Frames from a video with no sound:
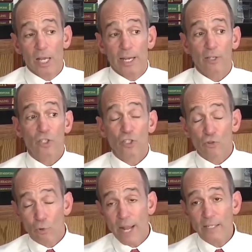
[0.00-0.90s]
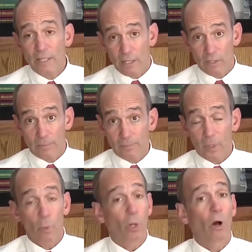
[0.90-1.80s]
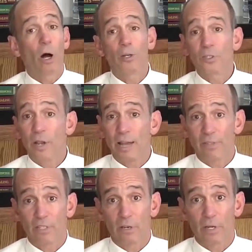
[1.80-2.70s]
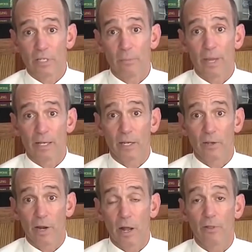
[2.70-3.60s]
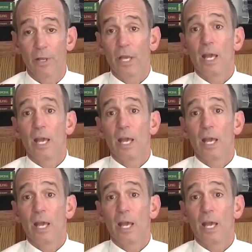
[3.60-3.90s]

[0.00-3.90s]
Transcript: Now, stresses will also have a serious impact on your health.